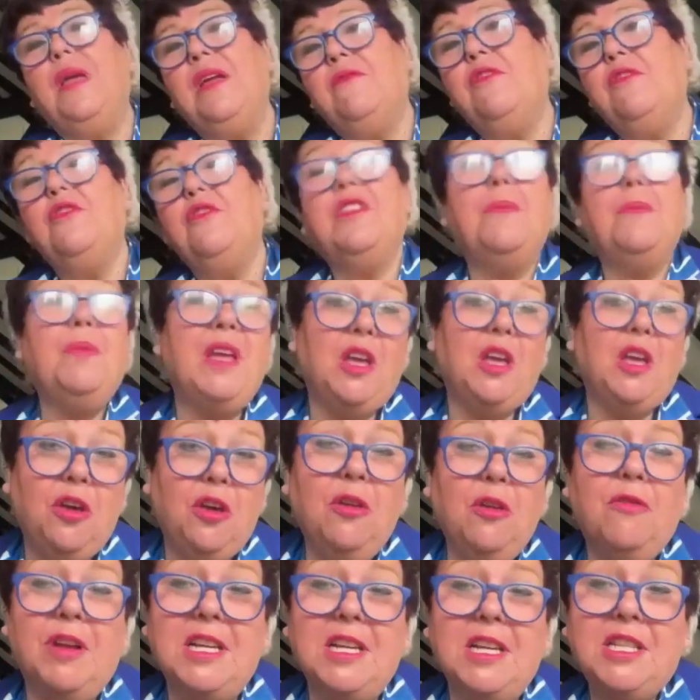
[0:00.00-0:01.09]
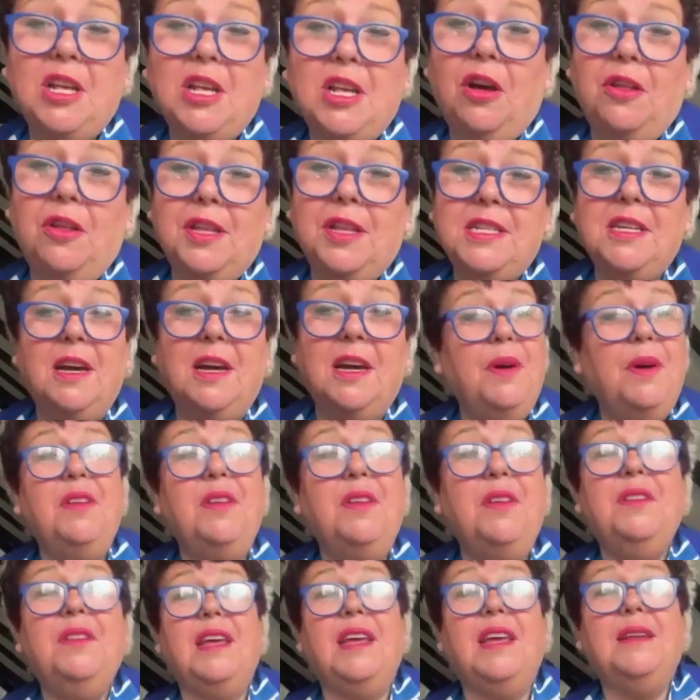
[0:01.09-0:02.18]
being rude, they're being curious a lot of the time, aren't
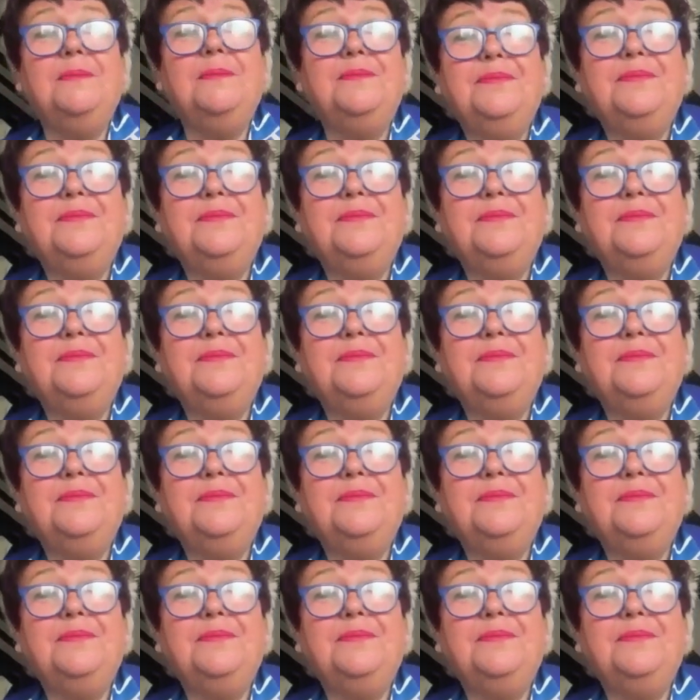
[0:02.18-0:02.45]
they?